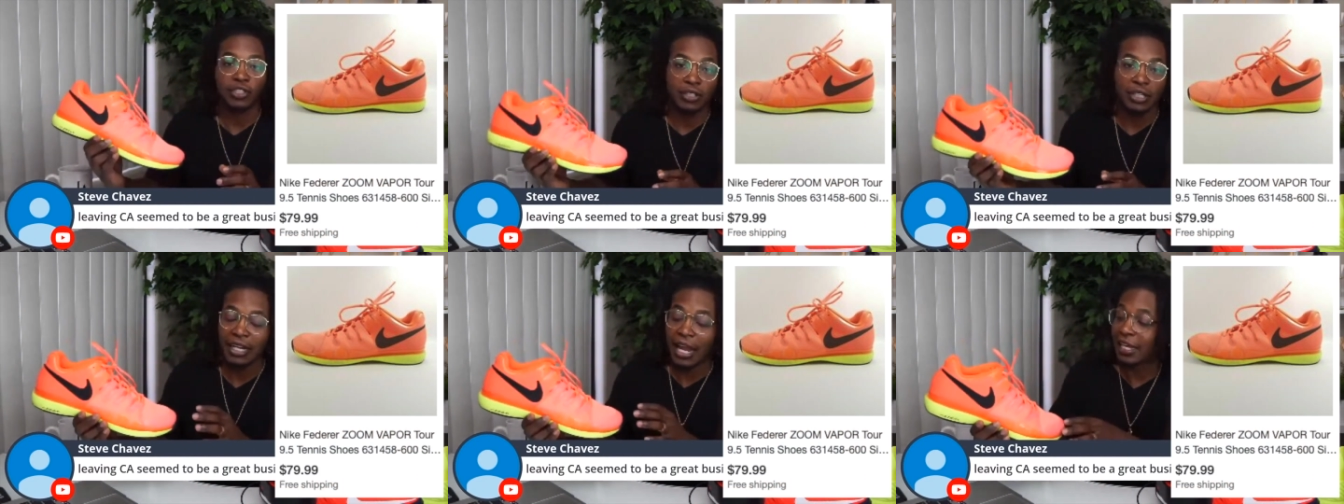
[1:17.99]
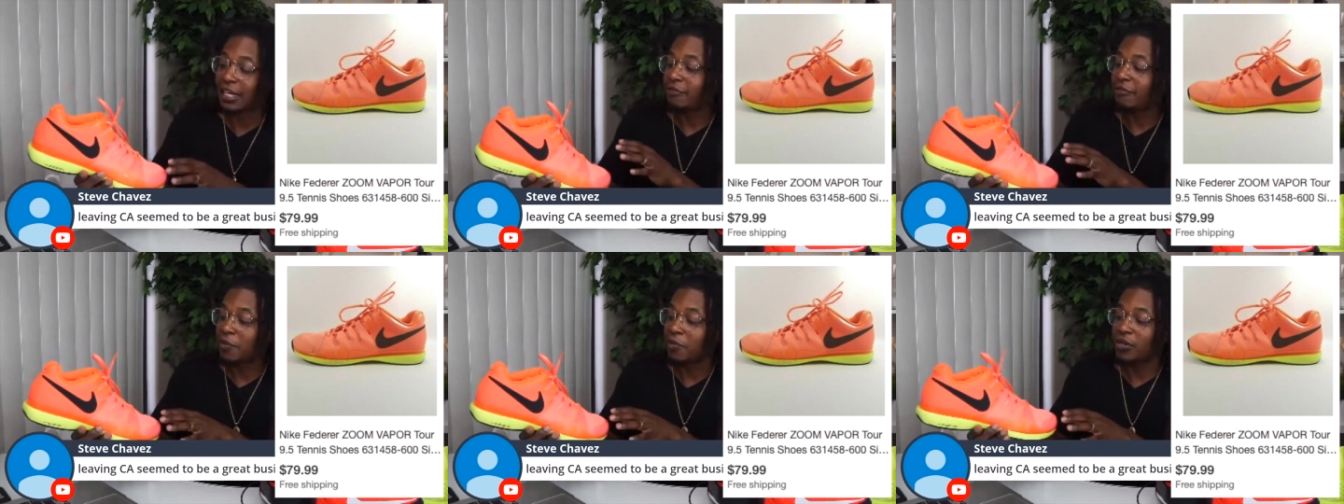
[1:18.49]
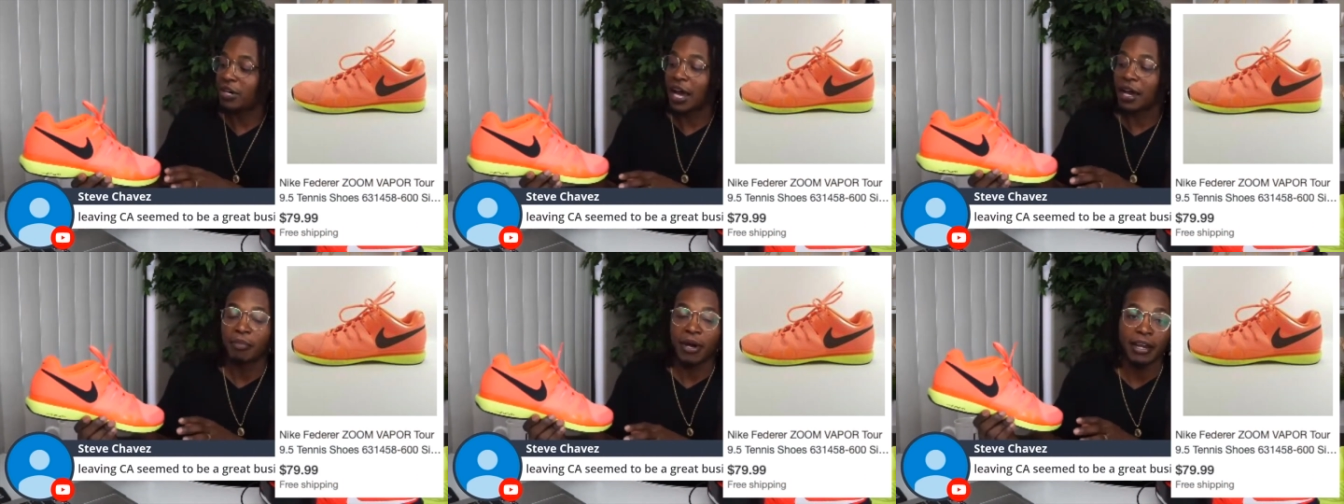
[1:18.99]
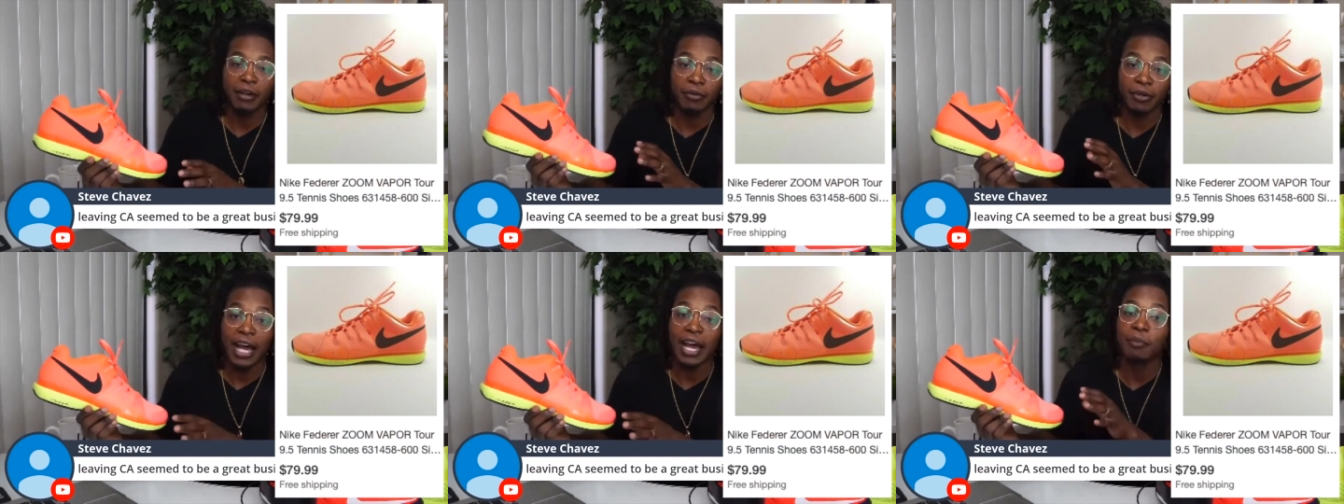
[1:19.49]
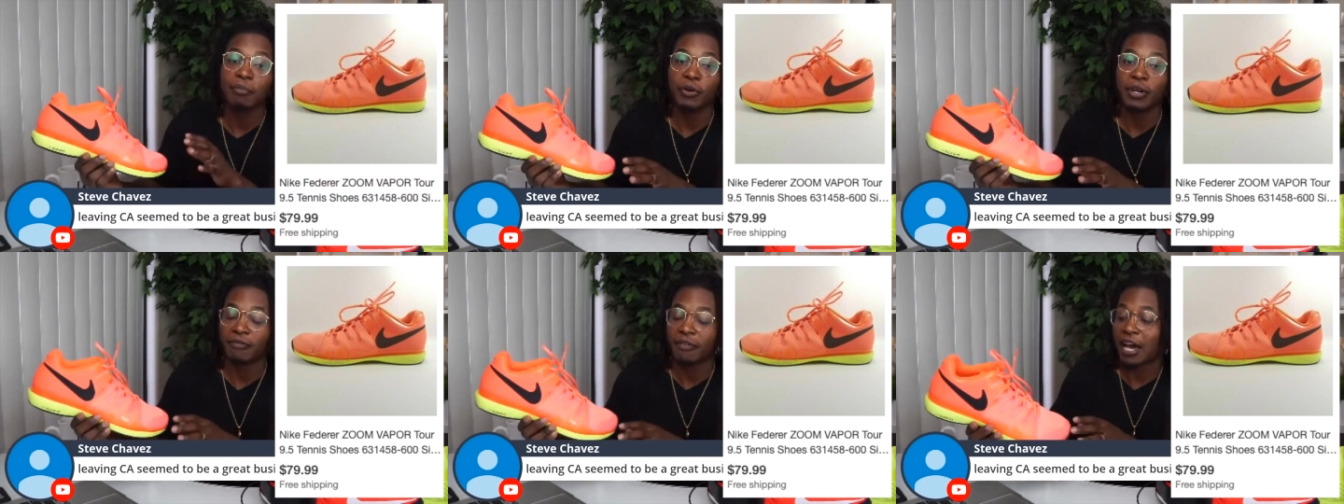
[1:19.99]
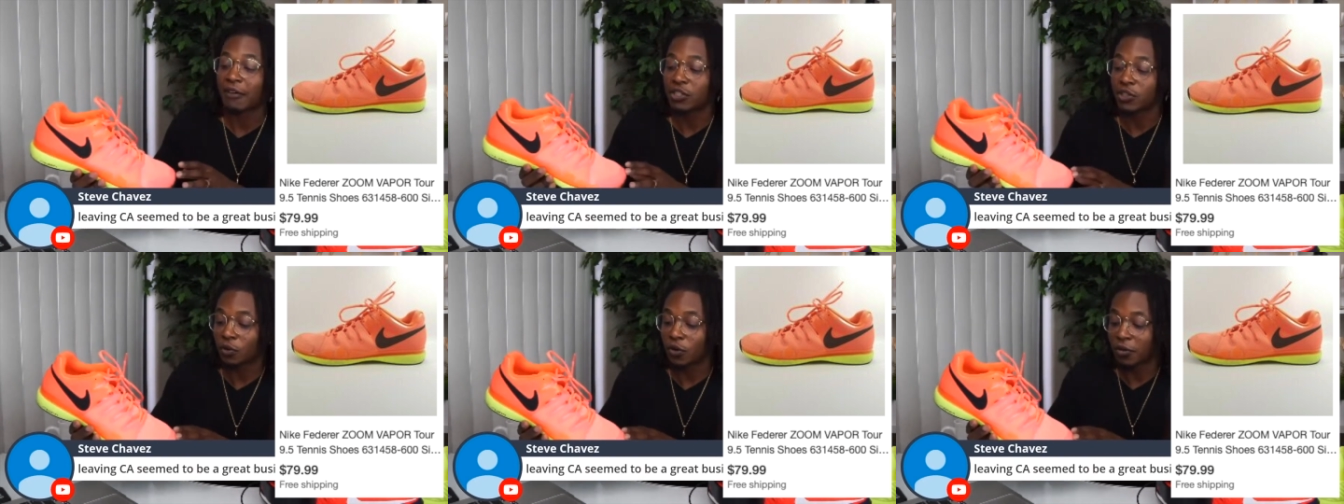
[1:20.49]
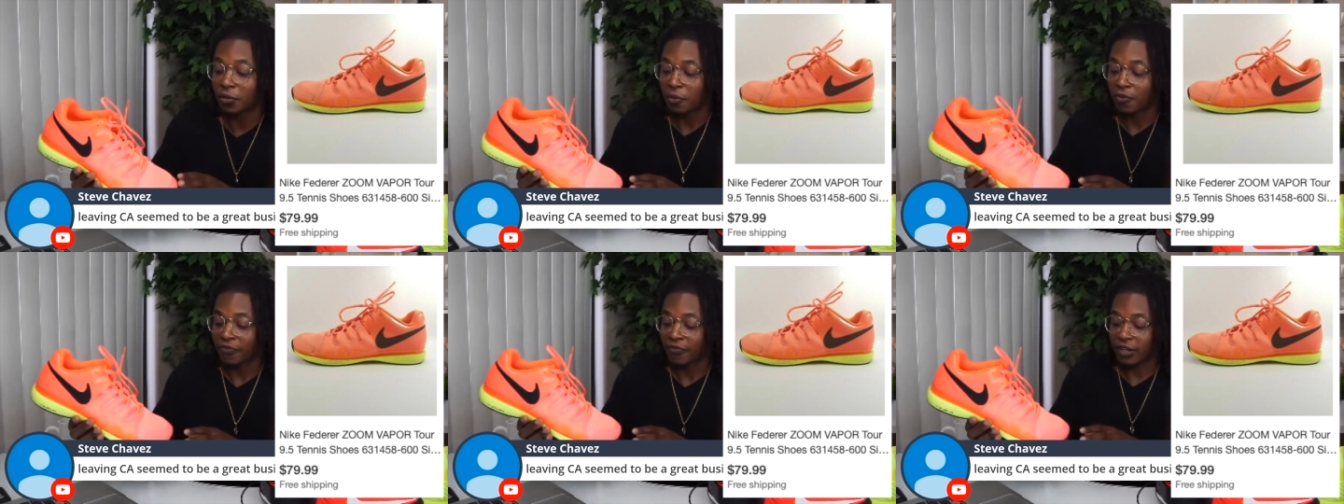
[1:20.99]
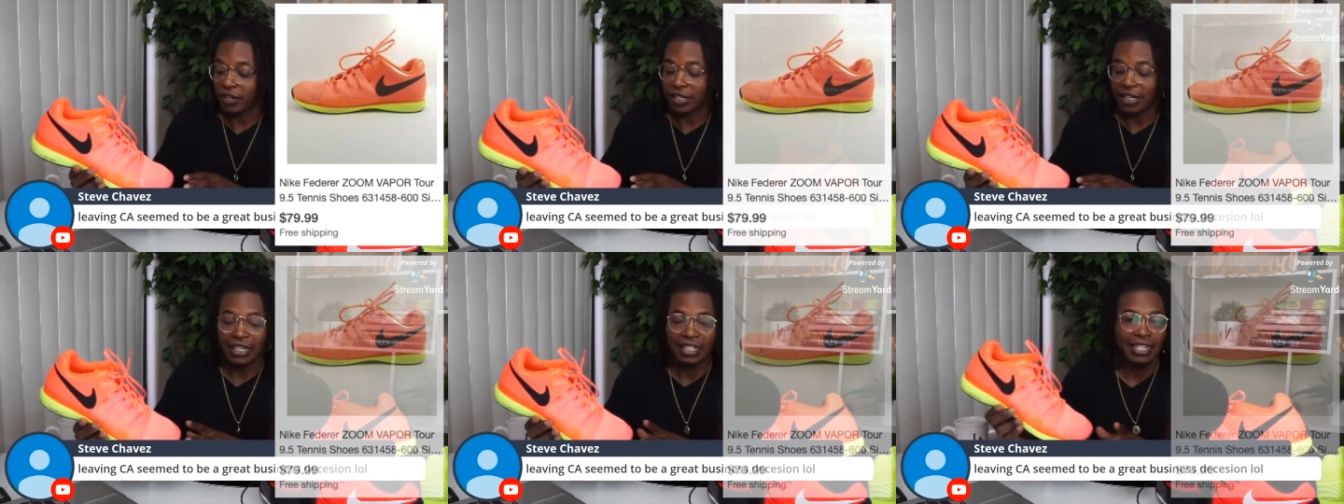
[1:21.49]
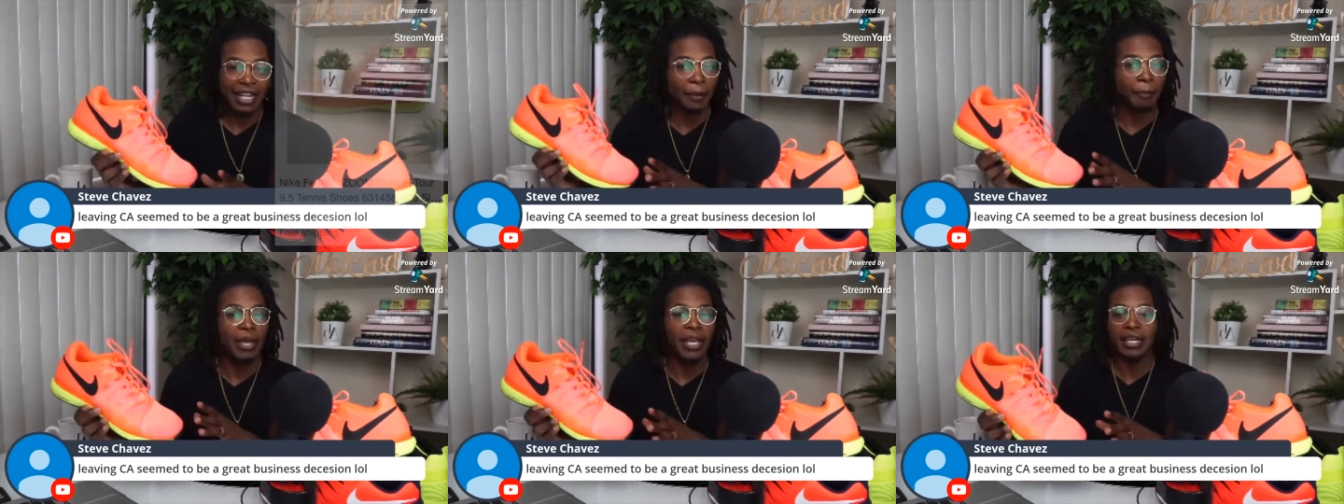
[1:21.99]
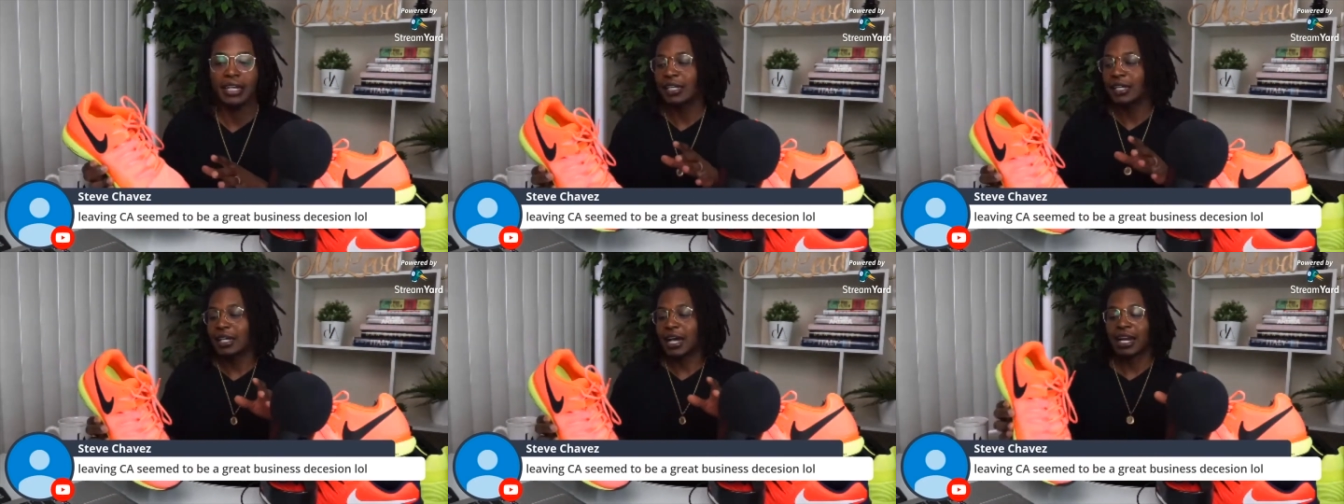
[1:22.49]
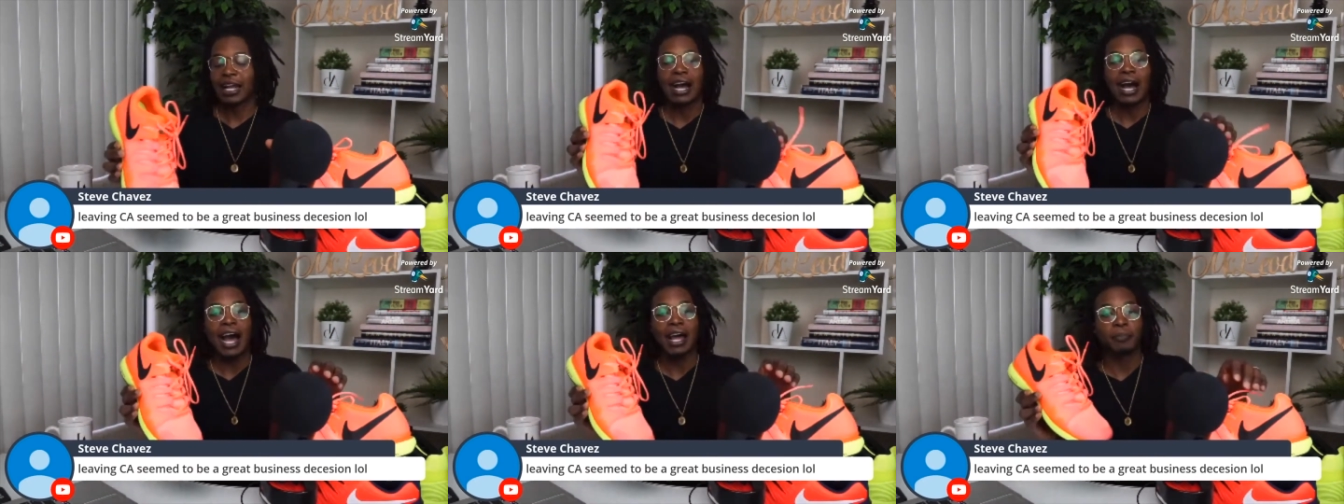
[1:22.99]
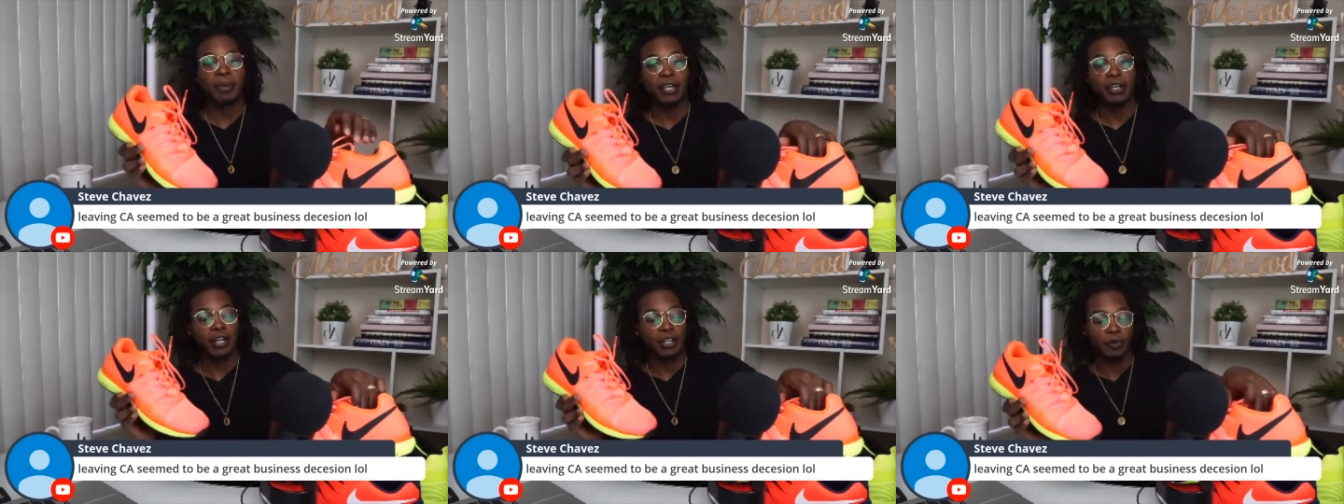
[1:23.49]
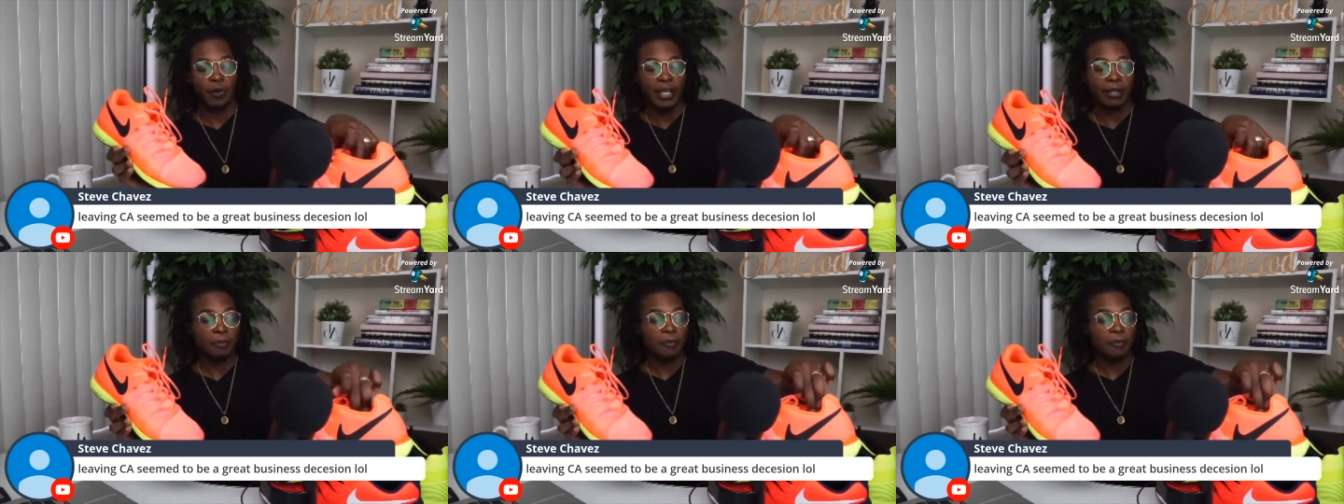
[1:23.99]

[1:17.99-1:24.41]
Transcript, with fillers: Nike Vapor 9.5 Tour uh, in this like pink, kind of like a hot pink colorway.